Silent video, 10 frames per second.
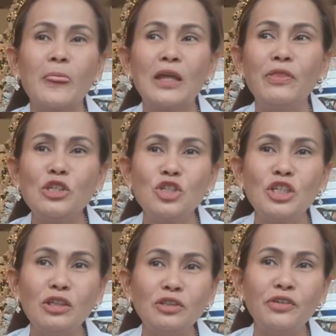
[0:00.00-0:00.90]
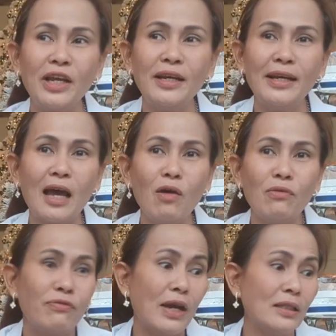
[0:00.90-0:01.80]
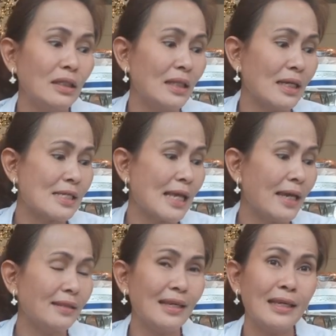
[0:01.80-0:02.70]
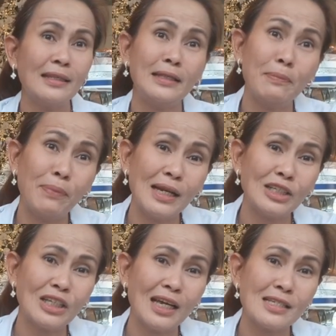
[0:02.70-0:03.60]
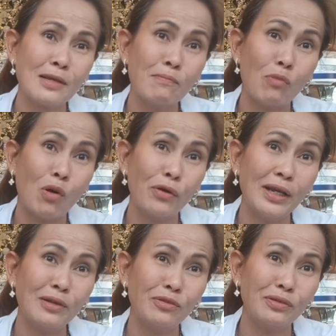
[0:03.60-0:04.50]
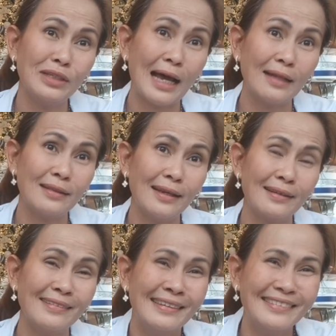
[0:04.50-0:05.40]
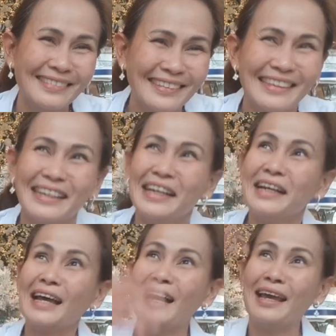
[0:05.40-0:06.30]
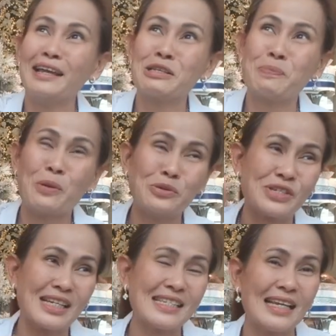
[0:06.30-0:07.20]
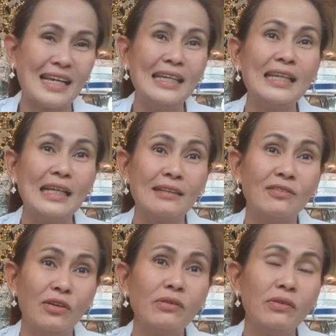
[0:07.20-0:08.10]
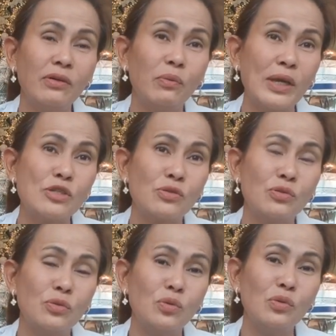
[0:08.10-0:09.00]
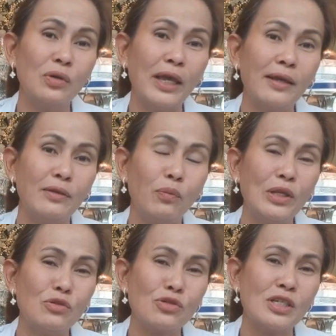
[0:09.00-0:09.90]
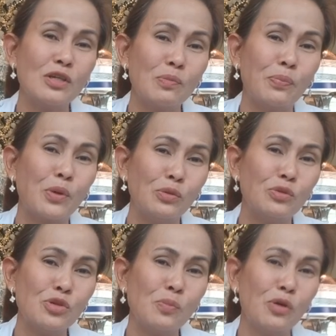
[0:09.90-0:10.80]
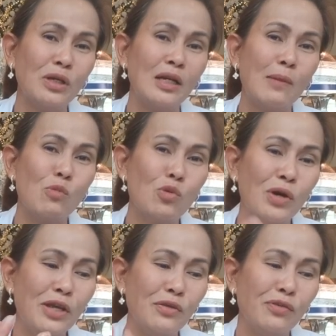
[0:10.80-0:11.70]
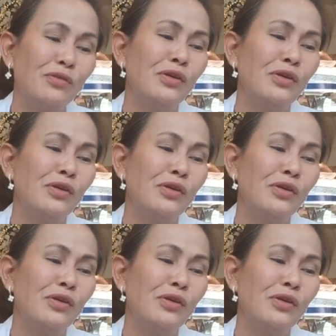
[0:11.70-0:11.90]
The children now find it exciting. Hindi pala siya kasing boring nung dating naka-expose ka sa init, no? There are ways to do. And when you see yung produce mo, na namunga yung